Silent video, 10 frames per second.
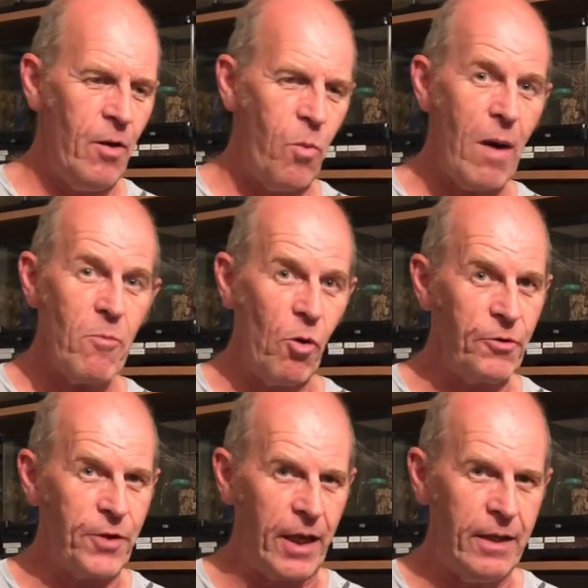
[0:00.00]
One more
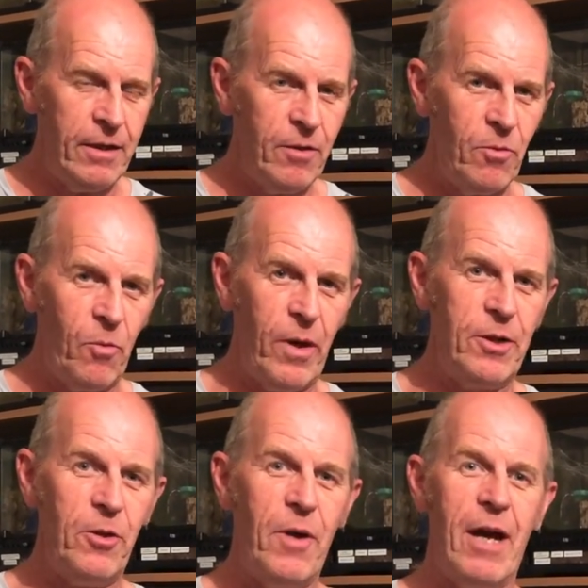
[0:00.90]
thing, we
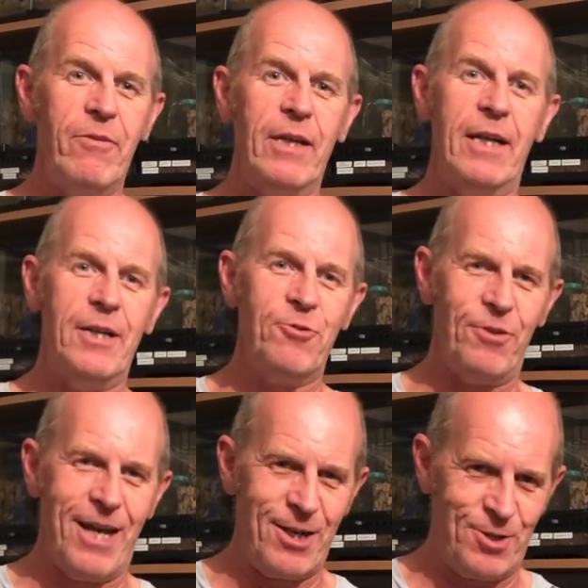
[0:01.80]
do have a little
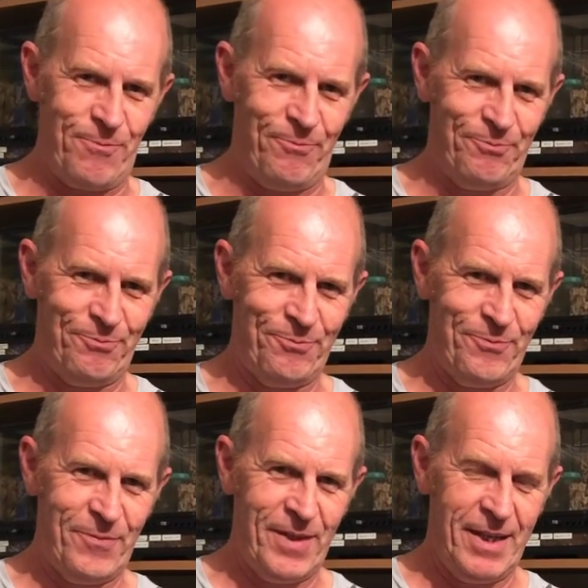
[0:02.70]
introduction.
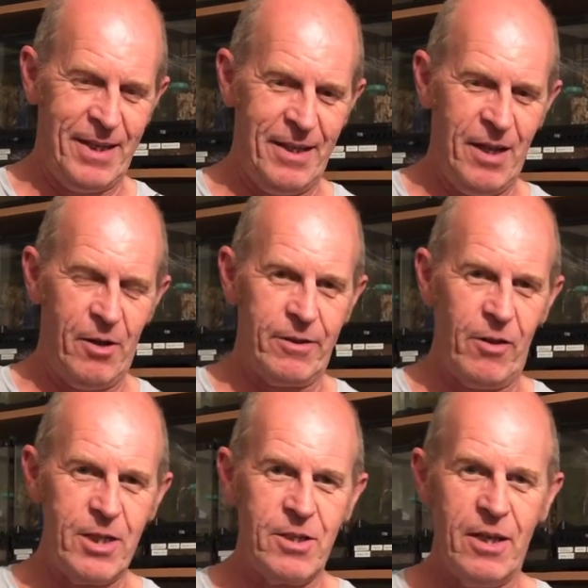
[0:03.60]
I'd
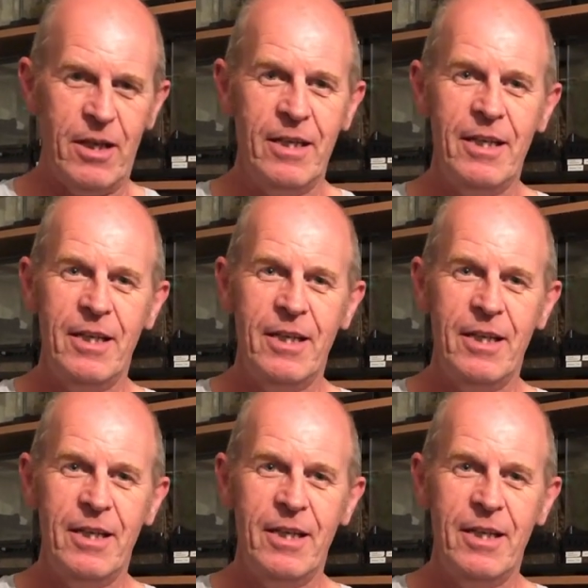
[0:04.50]
like to